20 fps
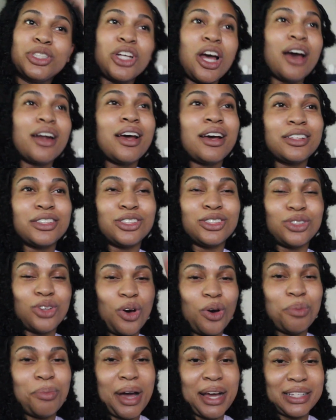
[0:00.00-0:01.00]
Shout out to
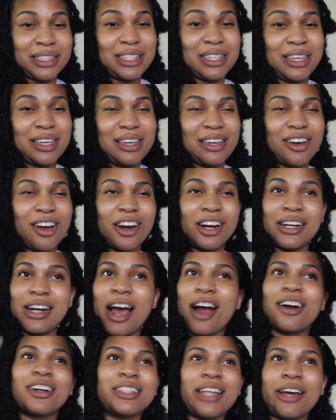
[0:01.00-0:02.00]
Told By T. Her
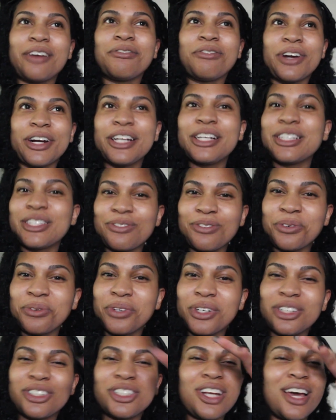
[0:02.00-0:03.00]
and I are like friends for
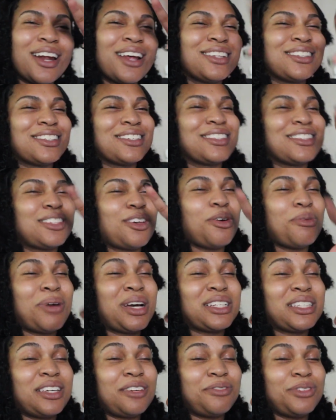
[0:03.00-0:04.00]
real. Shout out to Told
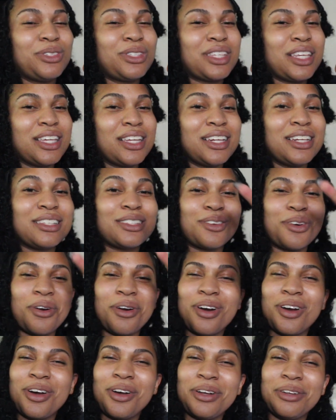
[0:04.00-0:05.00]
By T if you see this,
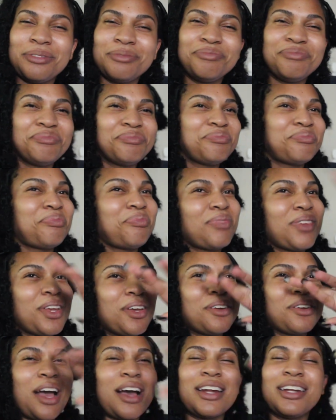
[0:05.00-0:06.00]
girl.
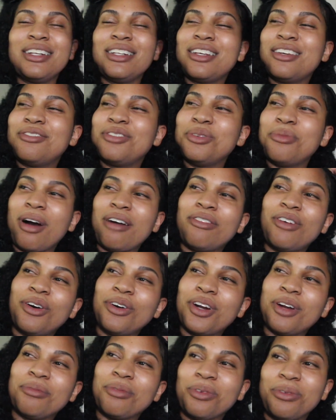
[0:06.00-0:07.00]
I need to give you my
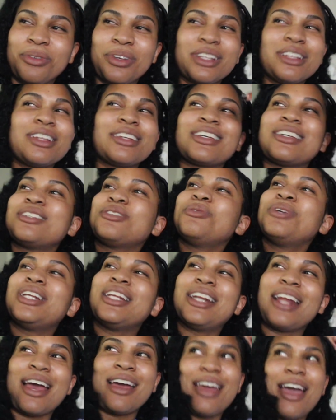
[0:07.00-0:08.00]
phone number because we
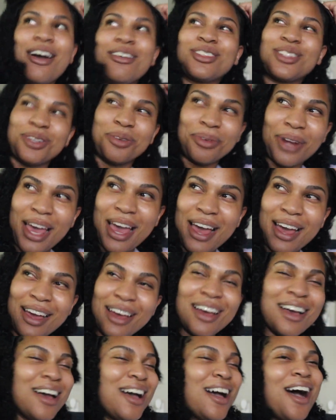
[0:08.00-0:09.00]
need to hang out
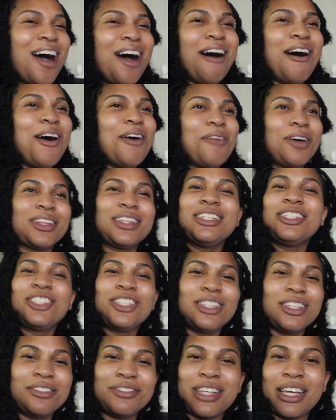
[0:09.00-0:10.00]
someday. Um, I think
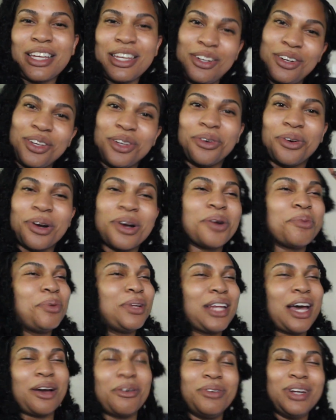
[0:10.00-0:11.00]
she lives like in New York,
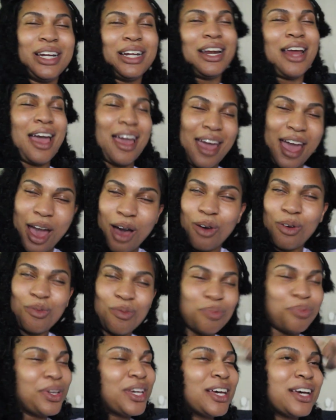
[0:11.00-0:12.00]
but like, we need to hang out
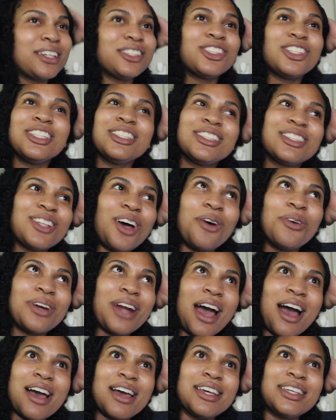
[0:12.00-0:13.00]
because she's so
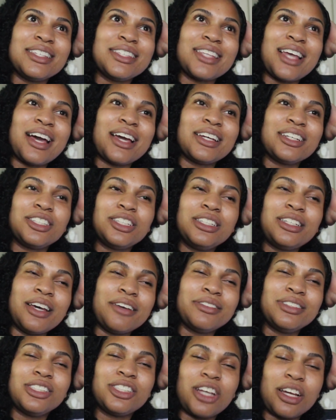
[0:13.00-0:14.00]
nice. Like, and she
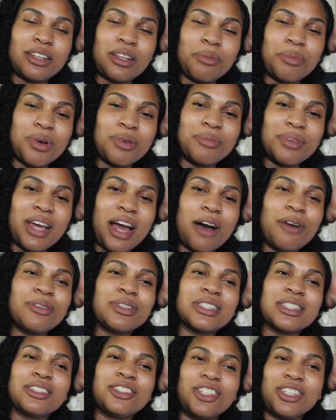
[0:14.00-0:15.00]
definitely checked up on me. I
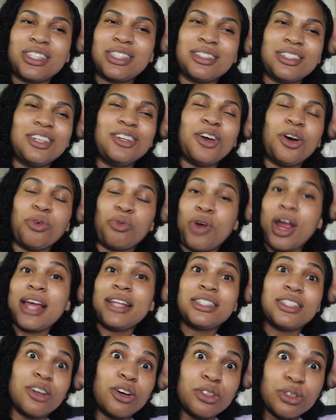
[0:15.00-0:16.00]
was just, you know,
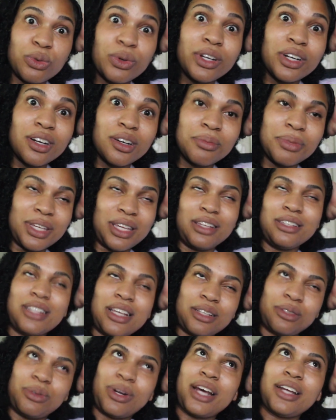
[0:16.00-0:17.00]
ranting on Twitter because
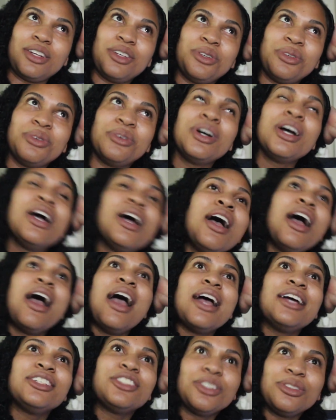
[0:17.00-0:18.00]
that's what I do.
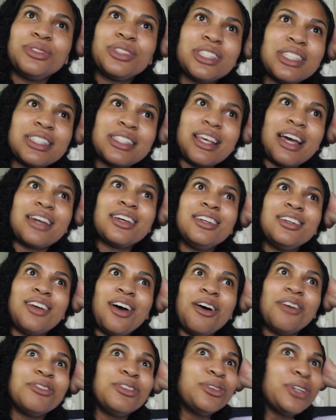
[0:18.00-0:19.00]
And she was just like, you
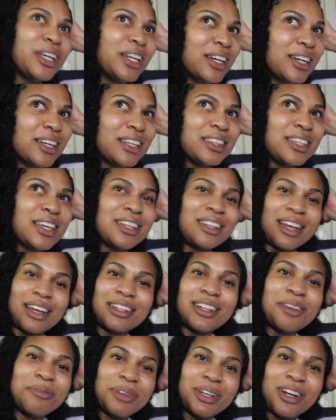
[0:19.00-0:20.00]
know, if you need anything,
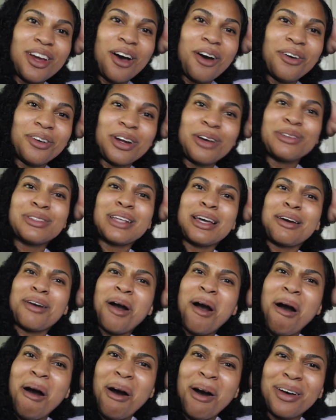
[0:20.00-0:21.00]
like, let me know. And I was like,
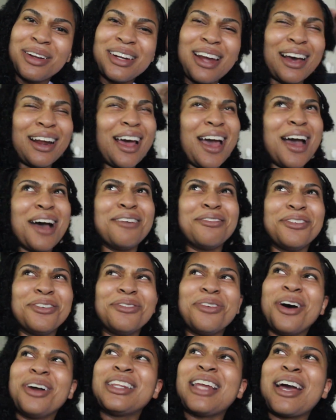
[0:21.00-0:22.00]
oh,
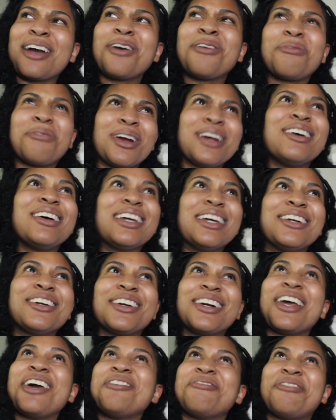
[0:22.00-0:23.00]
now I have a, like a real
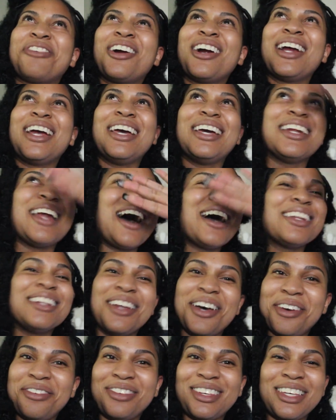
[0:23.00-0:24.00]
internet friend. I
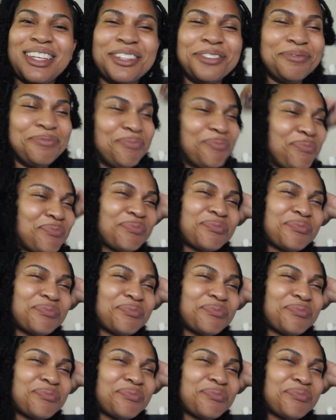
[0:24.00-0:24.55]
love it.